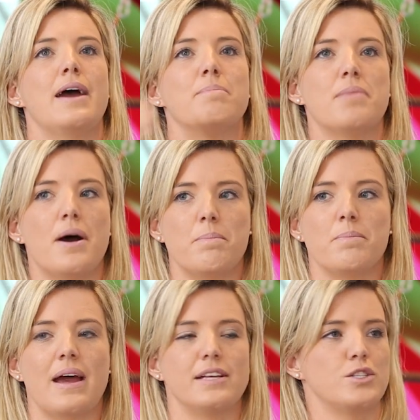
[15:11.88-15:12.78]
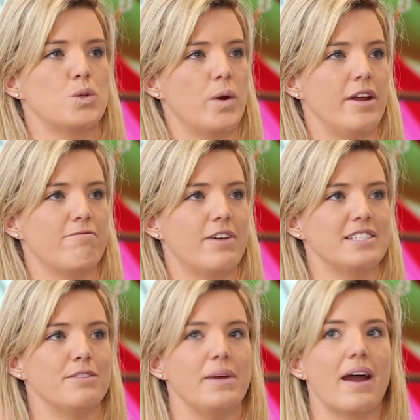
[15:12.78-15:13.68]
and mum has a toy in
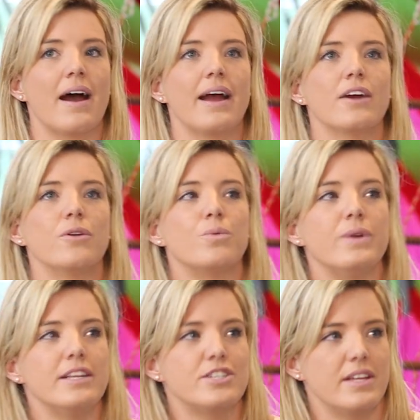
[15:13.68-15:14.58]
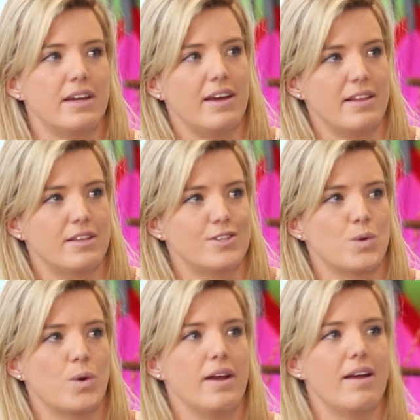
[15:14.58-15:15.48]
front of me, I can reach there, get the
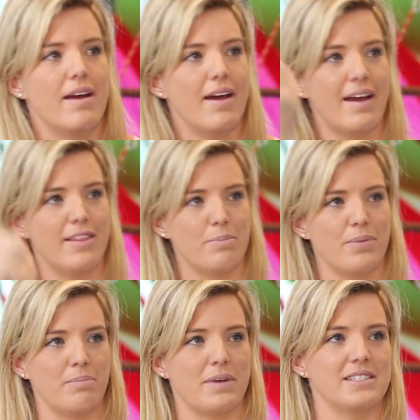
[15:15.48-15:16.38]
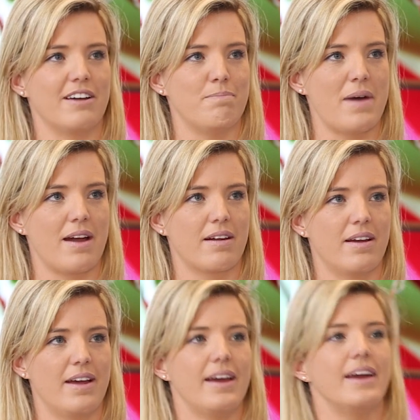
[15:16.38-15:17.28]
toy, and then bring myself
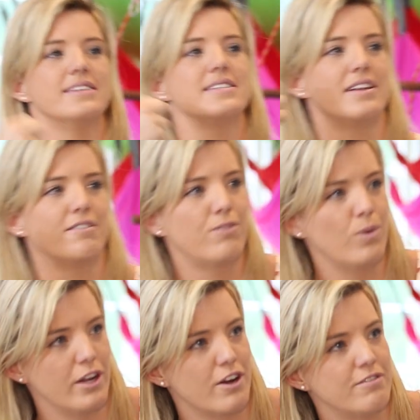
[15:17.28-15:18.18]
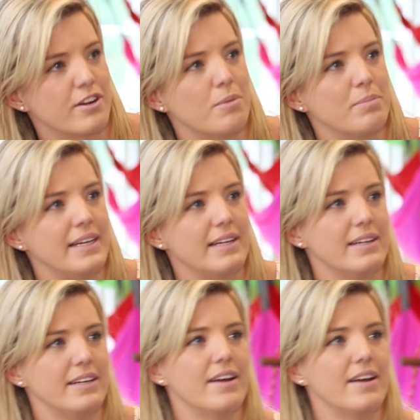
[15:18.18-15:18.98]
back instead of falling over completely.